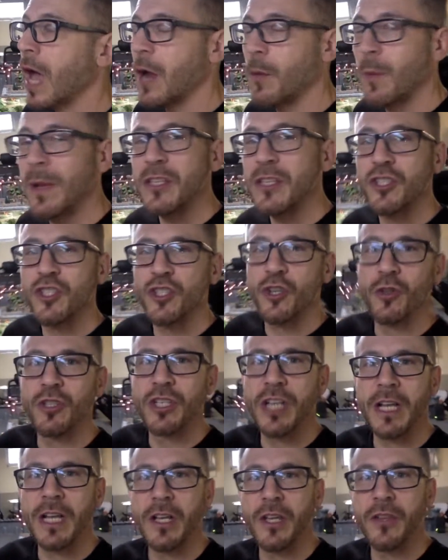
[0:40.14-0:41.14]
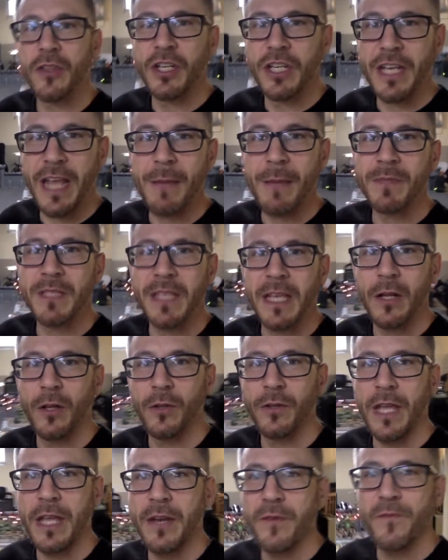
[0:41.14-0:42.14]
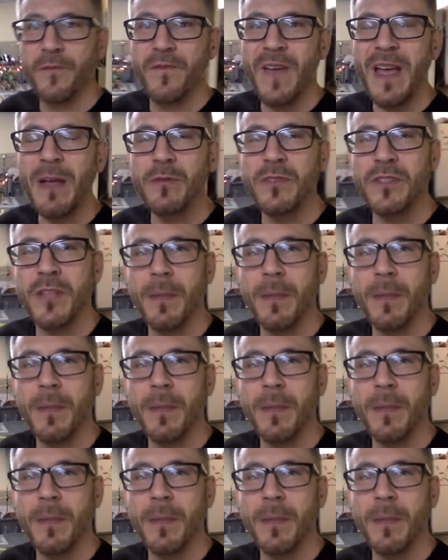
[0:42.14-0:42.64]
I went searching the DMs Guild and found